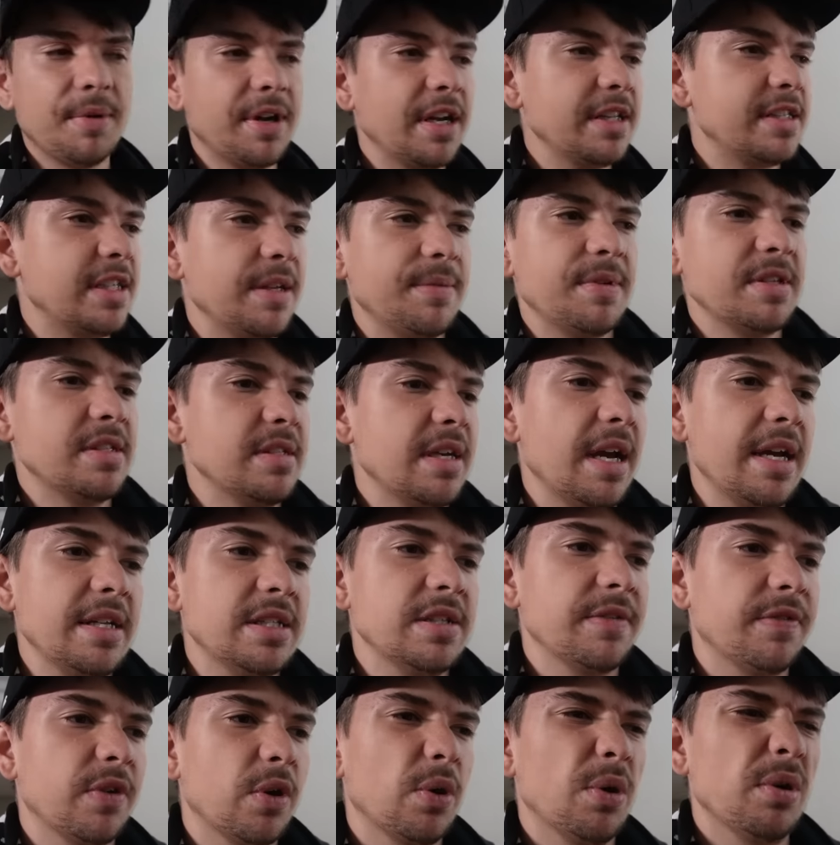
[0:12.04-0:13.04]
going to tip the
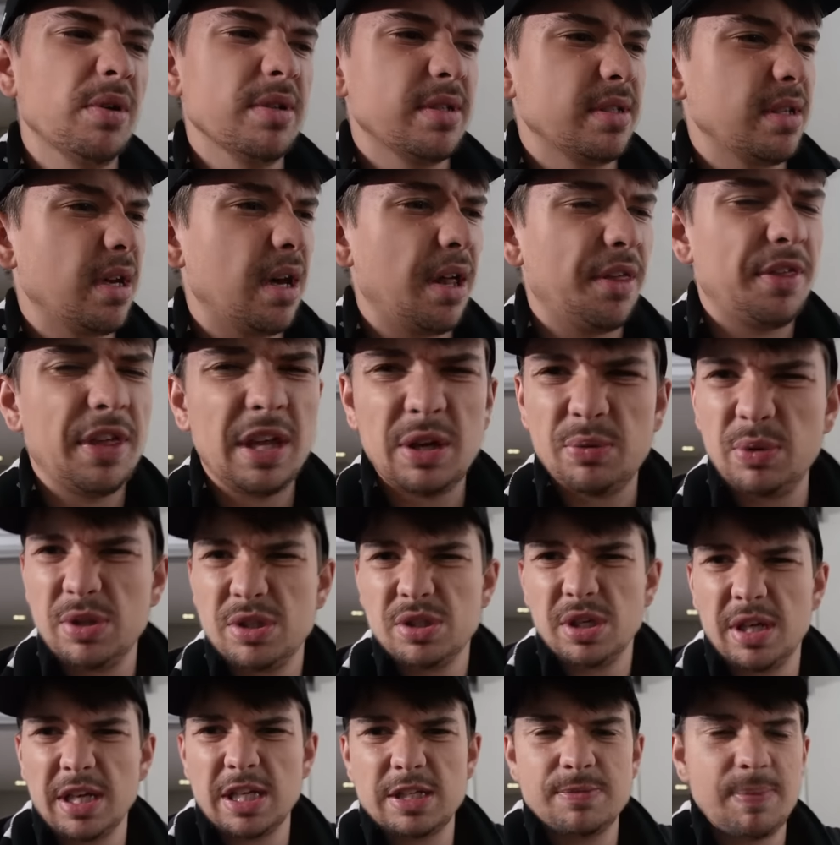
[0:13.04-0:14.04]
Saints, of course. I think we
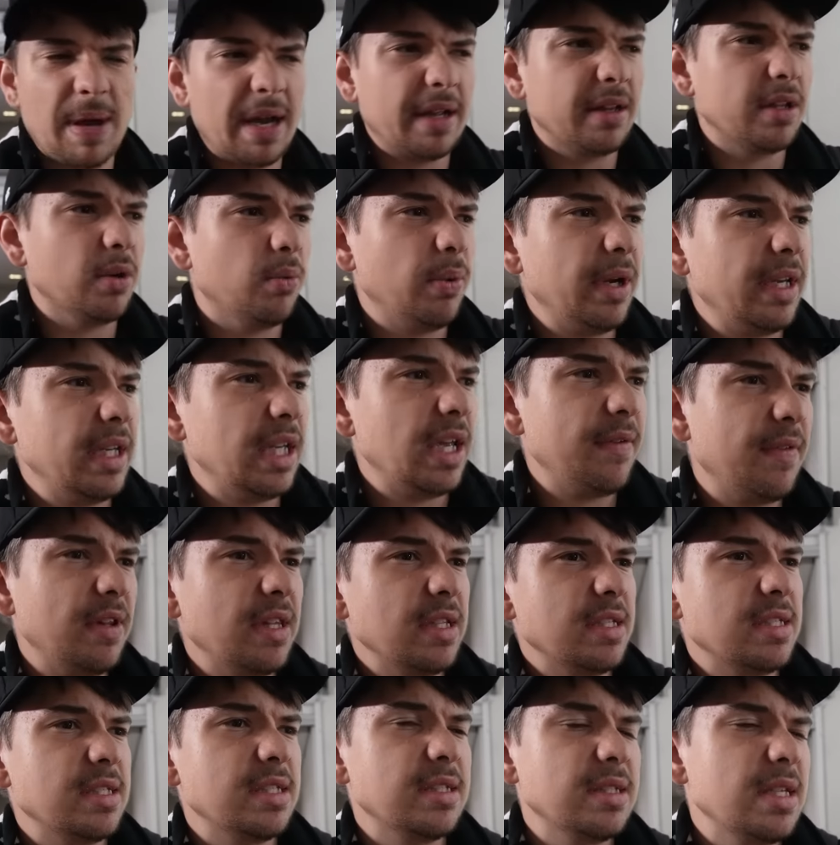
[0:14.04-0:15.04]
should expect a win given
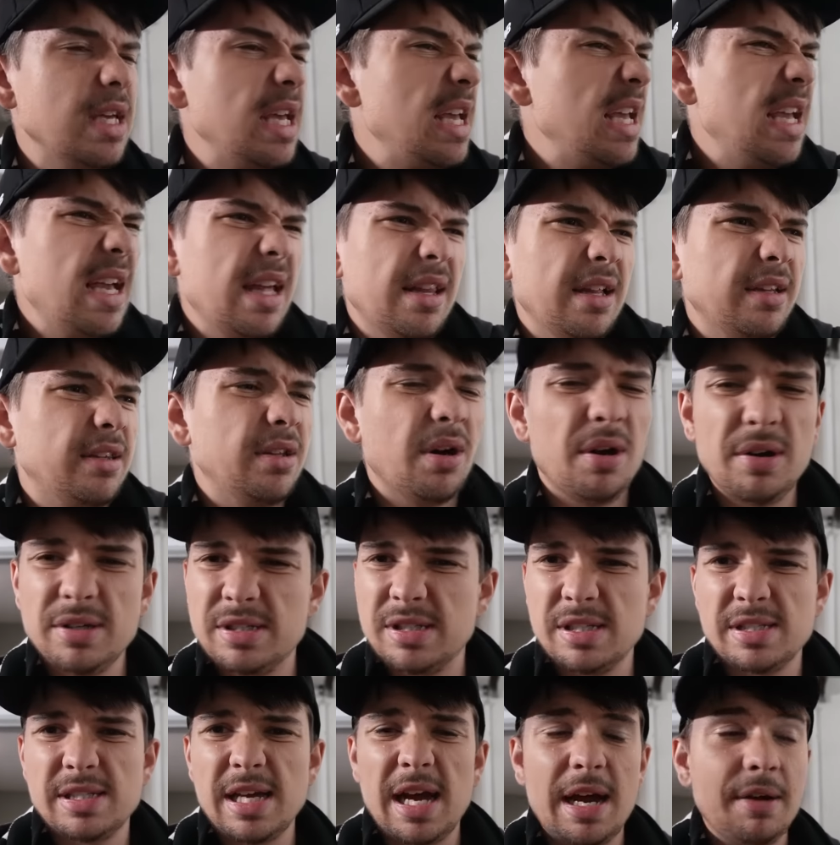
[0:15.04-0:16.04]
the Dogs
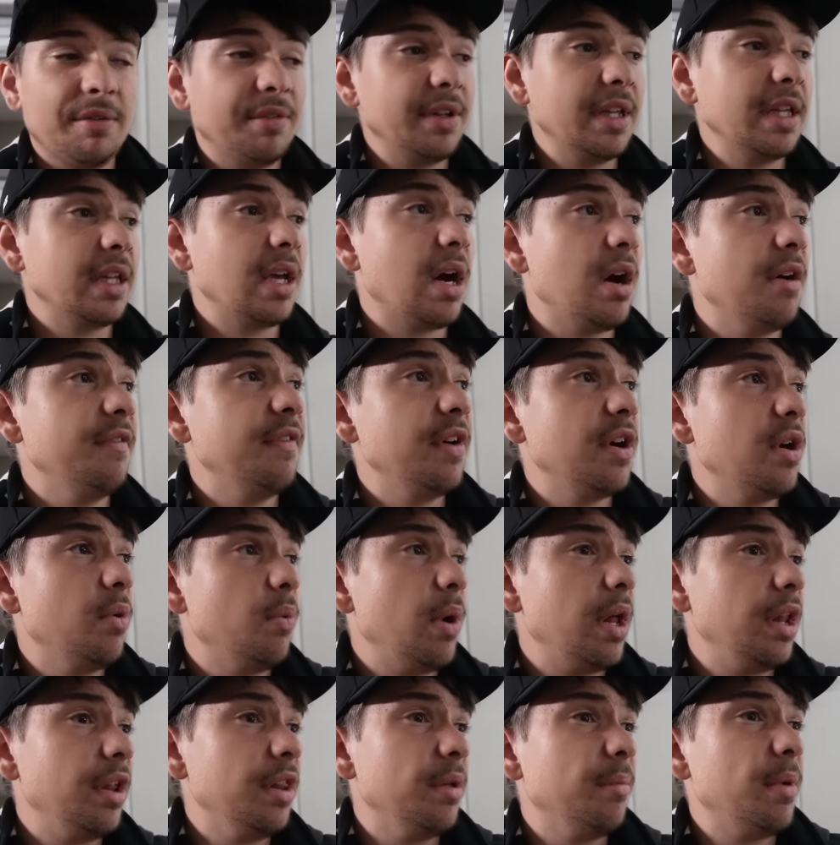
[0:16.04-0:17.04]
just aren't really going very
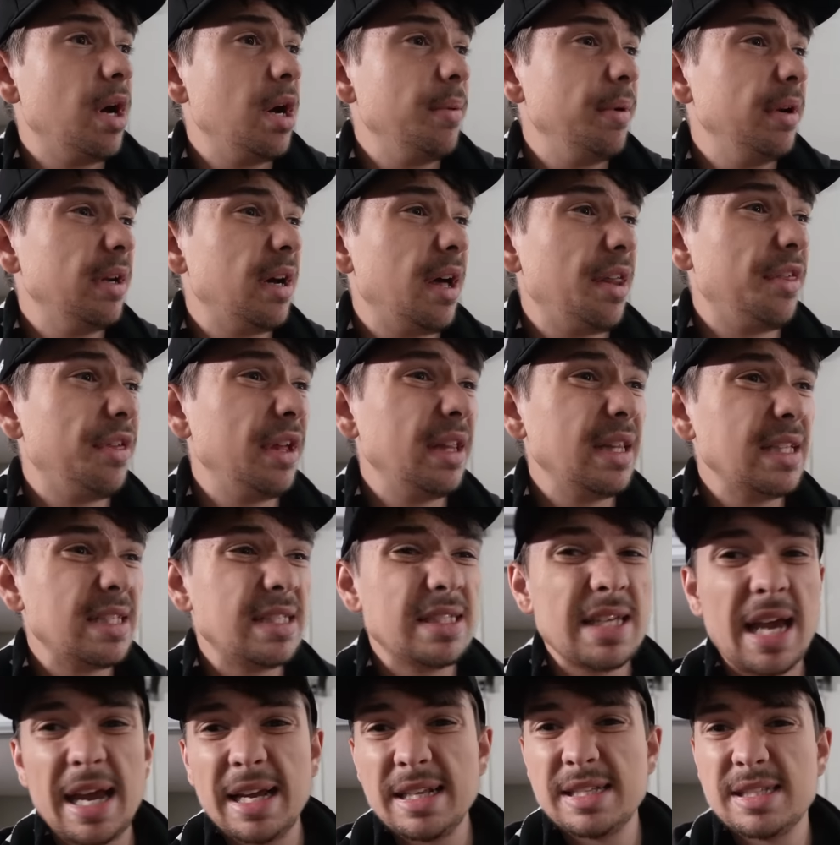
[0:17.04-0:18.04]
well at the moment. I think the
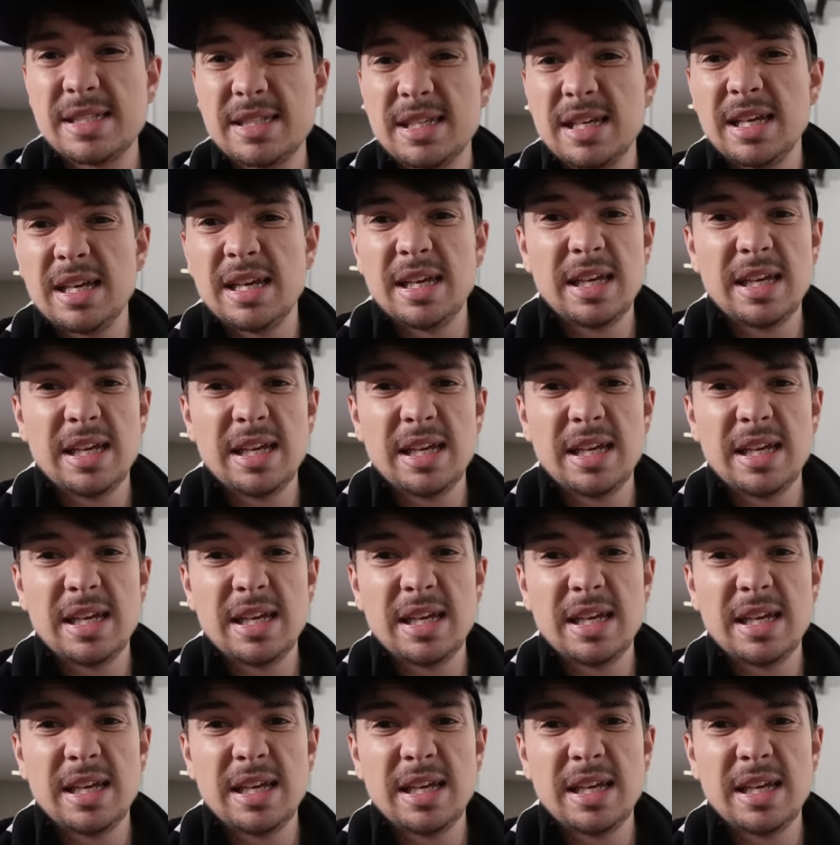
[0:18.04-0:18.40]
Saints,